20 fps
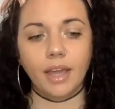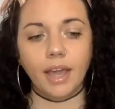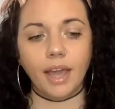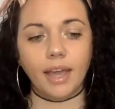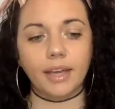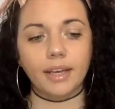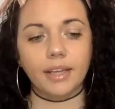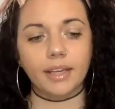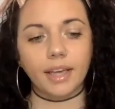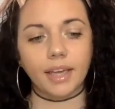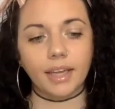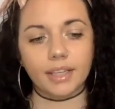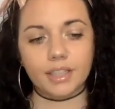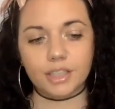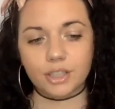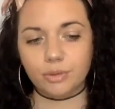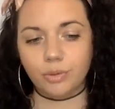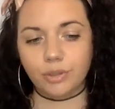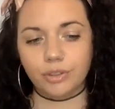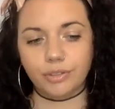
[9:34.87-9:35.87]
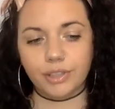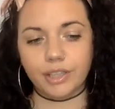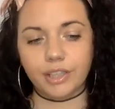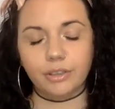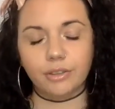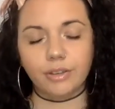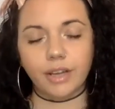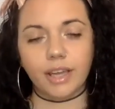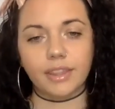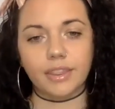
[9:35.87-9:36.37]
And again, I just want to
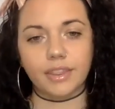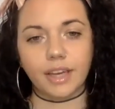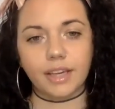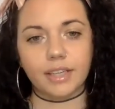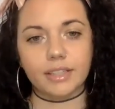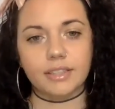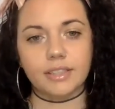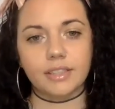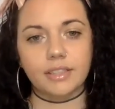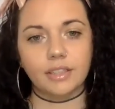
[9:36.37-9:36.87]
reiterate that,